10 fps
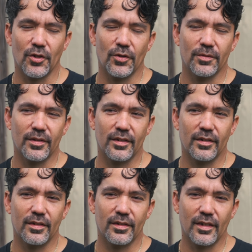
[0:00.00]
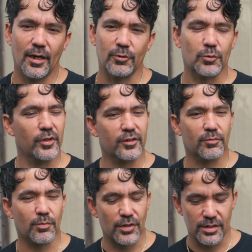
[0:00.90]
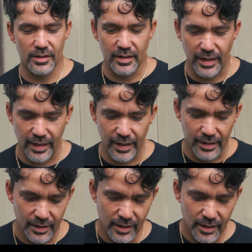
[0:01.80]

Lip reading: know, I was released from prison and I